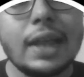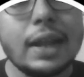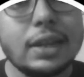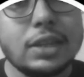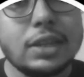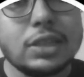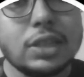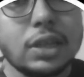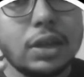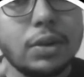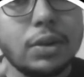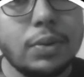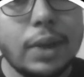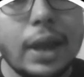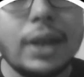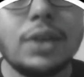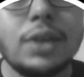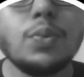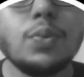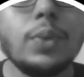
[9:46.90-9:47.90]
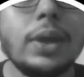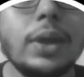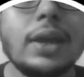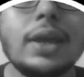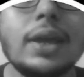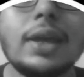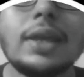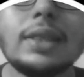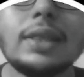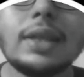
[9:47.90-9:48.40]
is the right way
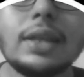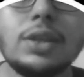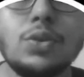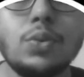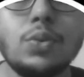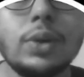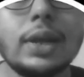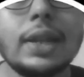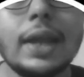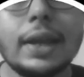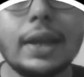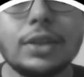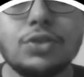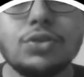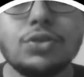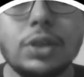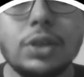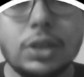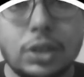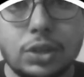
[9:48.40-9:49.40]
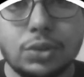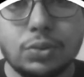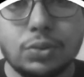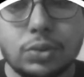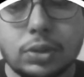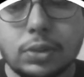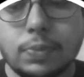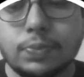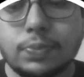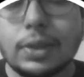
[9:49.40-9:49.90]
that you can actually
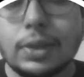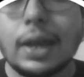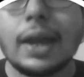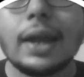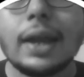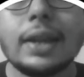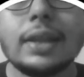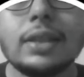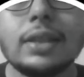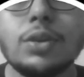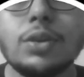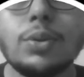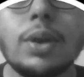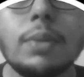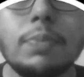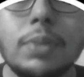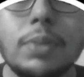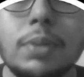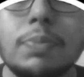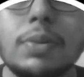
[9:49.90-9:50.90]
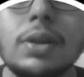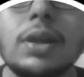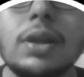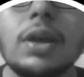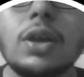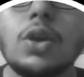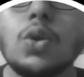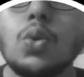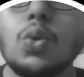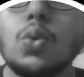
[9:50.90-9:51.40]
use. And there are people
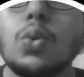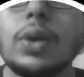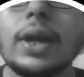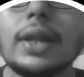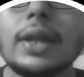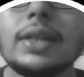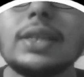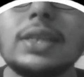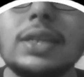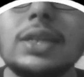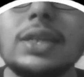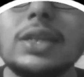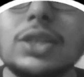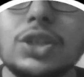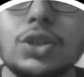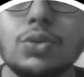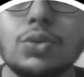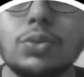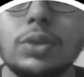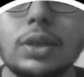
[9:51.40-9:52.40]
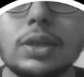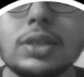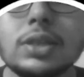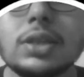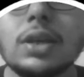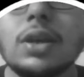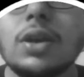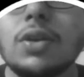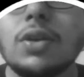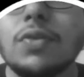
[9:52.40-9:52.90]
who can teach you this
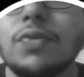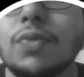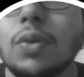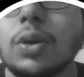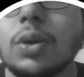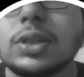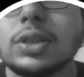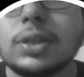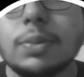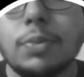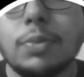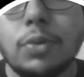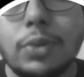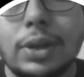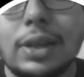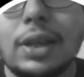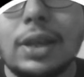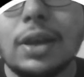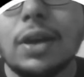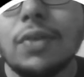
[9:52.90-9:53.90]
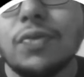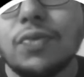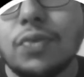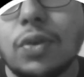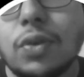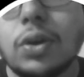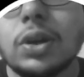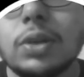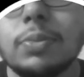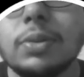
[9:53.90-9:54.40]
for some really
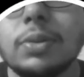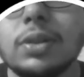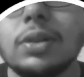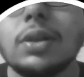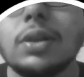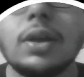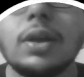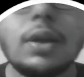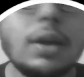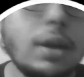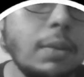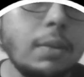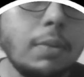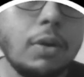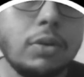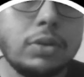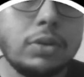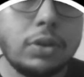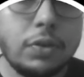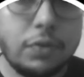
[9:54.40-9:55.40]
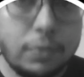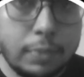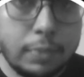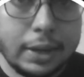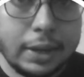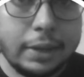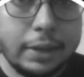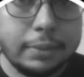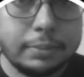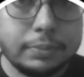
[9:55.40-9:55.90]
affordable amount of
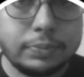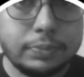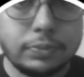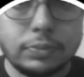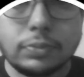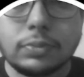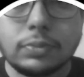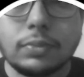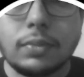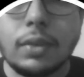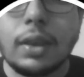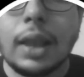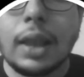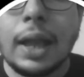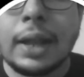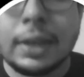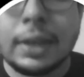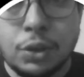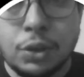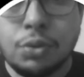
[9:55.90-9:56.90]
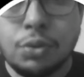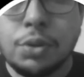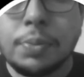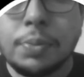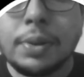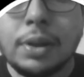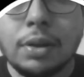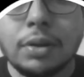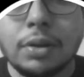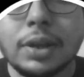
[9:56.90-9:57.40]
money. and you will be
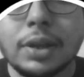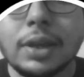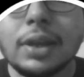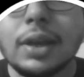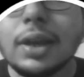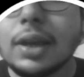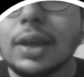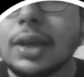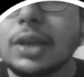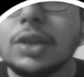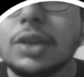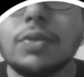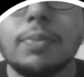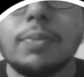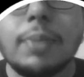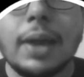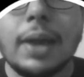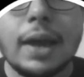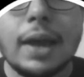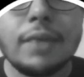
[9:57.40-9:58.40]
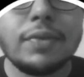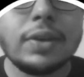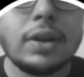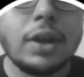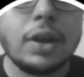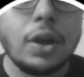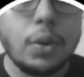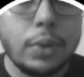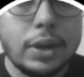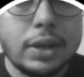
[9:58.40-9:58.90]
learning, you will be having a
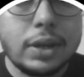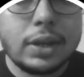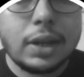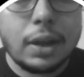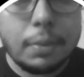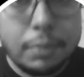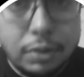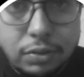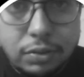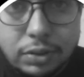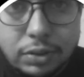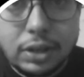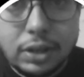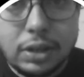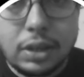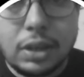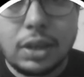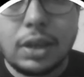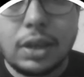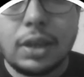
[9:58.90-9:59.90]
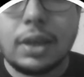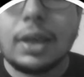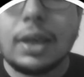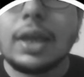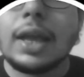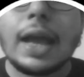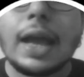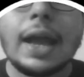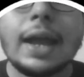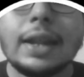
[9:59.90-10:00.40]
great community,
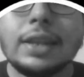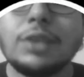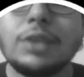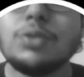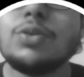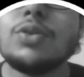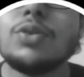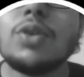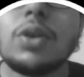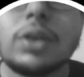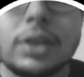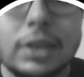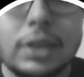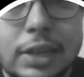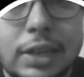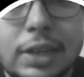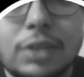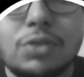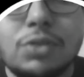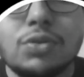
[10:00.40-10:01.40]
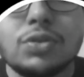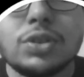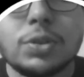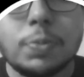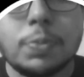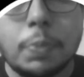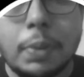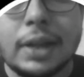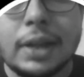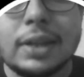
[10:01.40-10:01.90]
and you do not need to
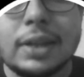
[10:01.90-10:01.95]
spend